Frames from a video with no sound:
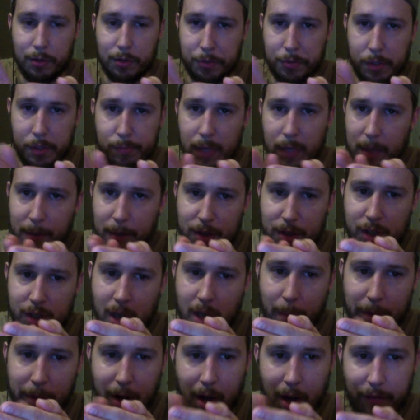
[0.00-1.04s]
So he's pretty much
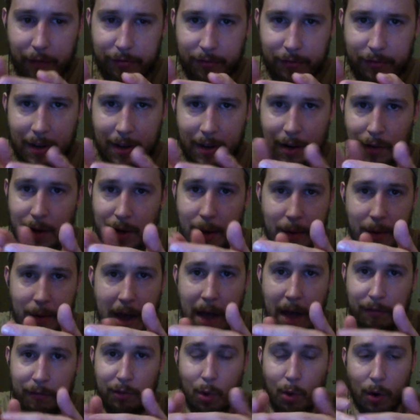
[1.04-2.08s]
coming off around
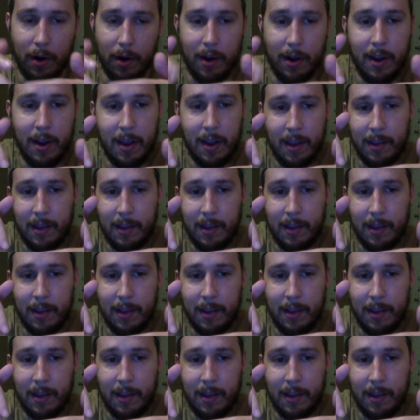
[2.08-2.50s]
half court.